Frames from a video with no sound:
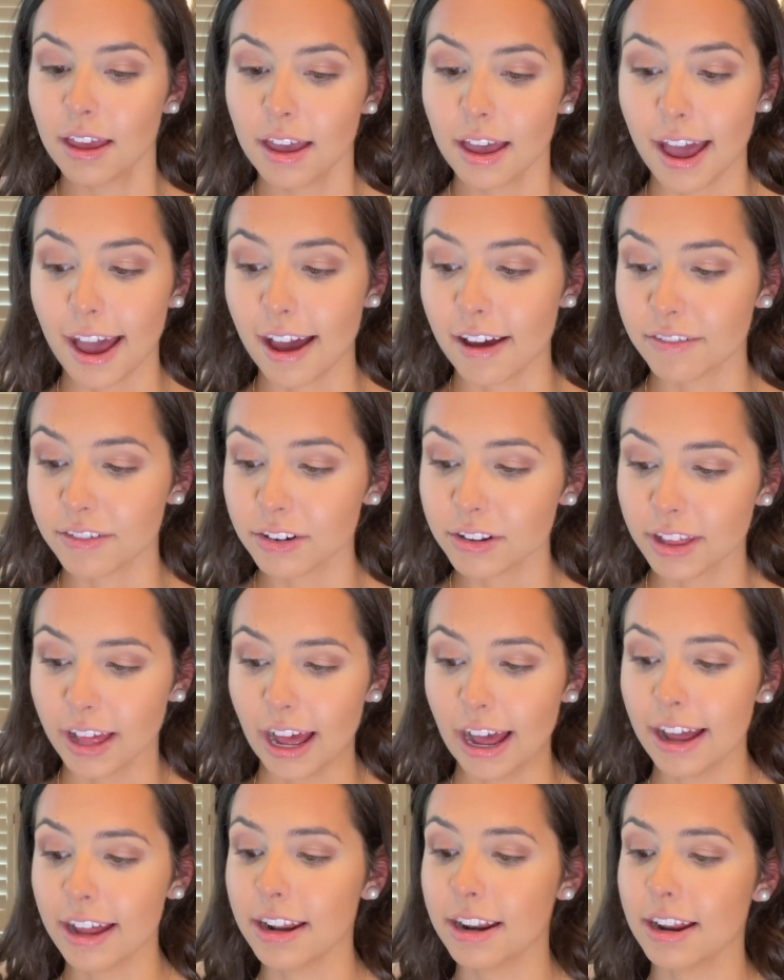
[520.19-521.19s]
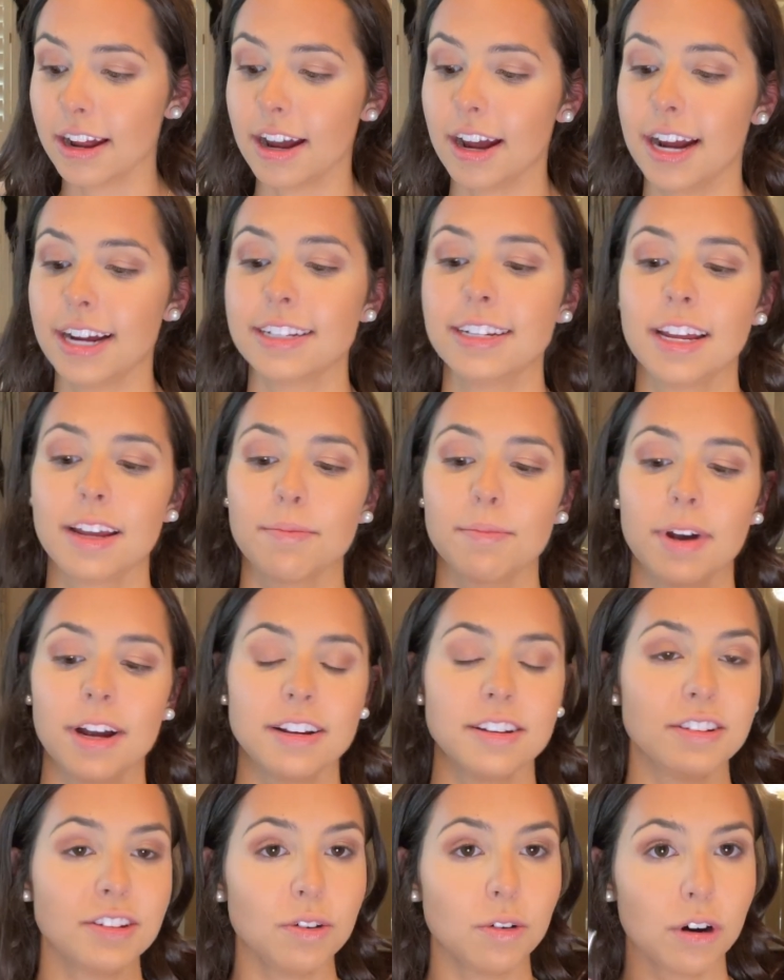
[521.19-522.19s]
After that, I take my
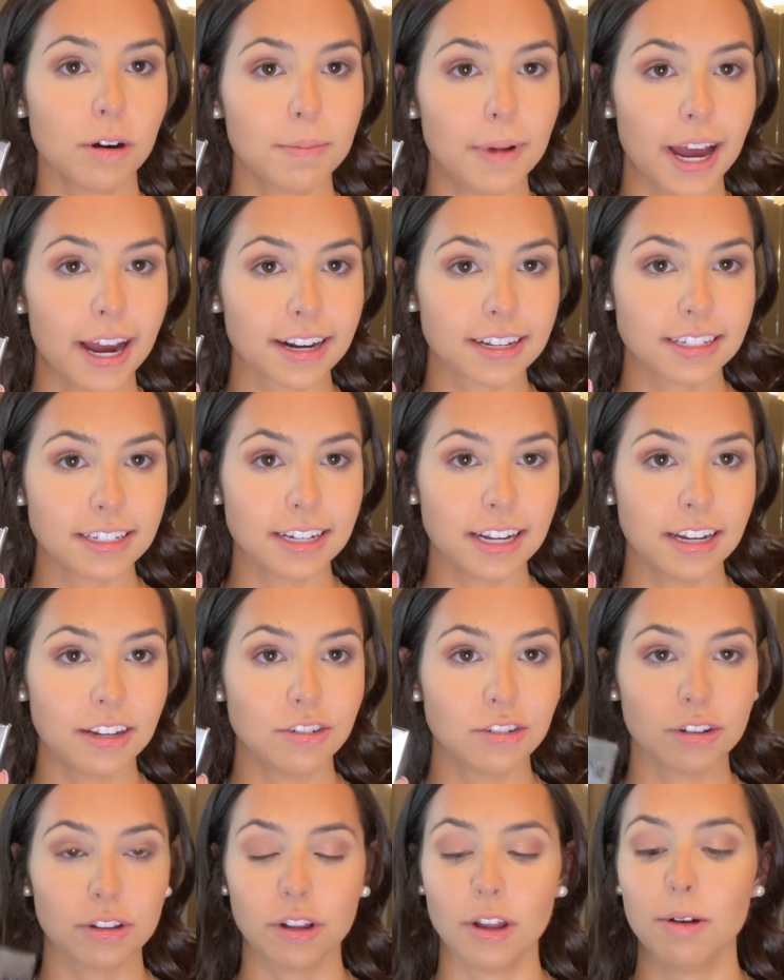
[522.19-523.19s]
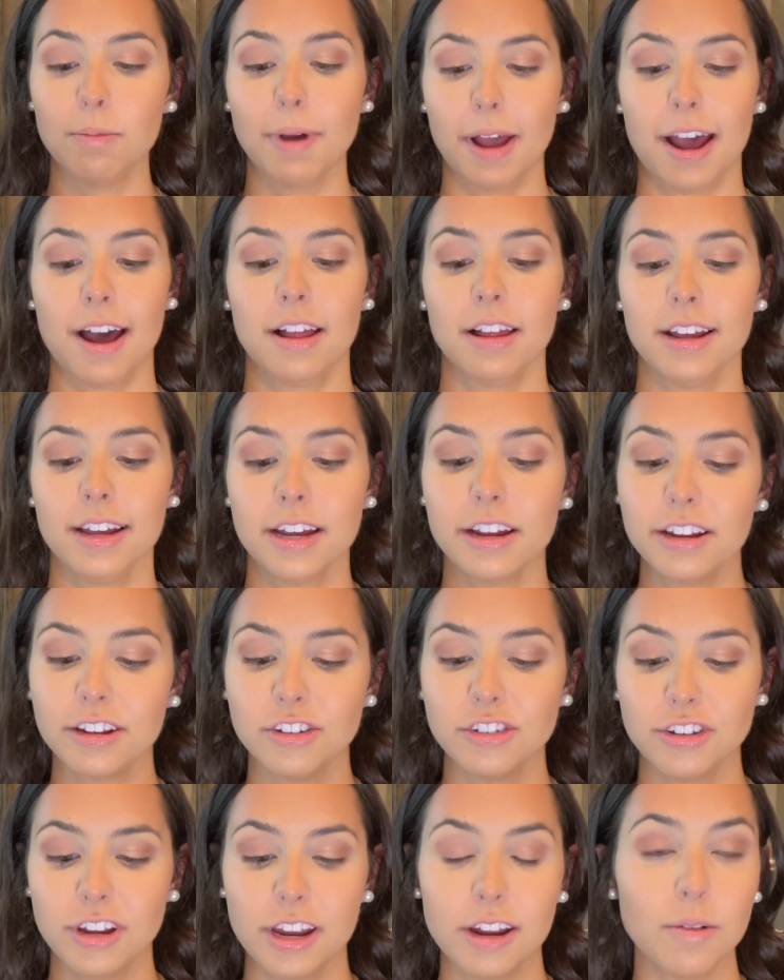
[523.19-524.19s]
Dior Backstage Glow Palette in
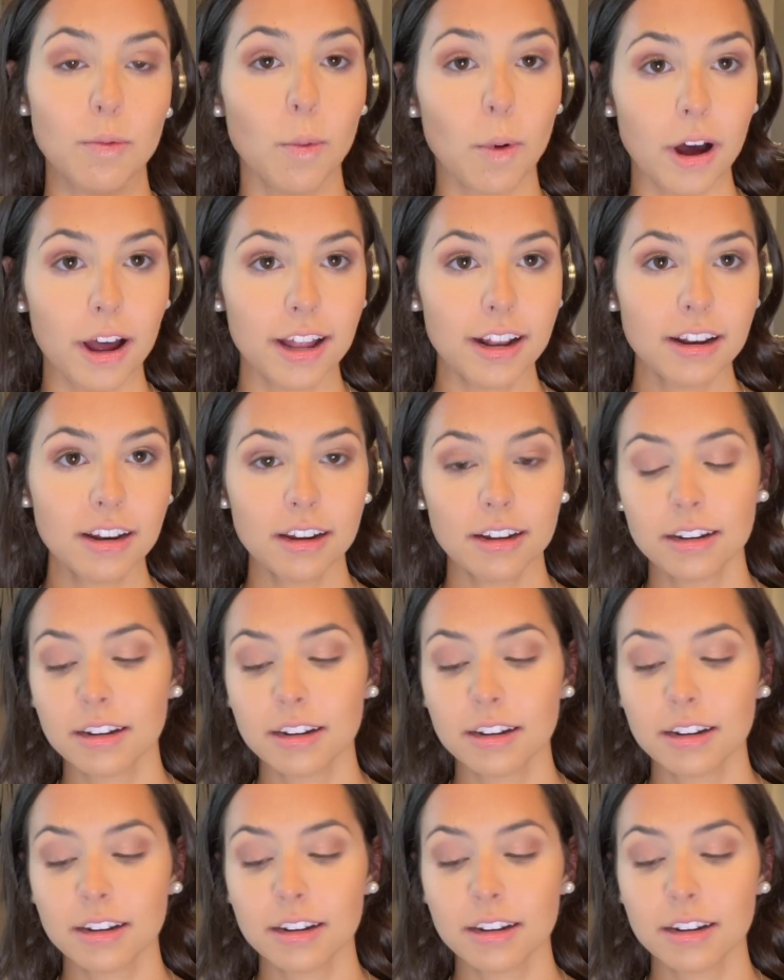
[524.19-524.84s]
shade 1.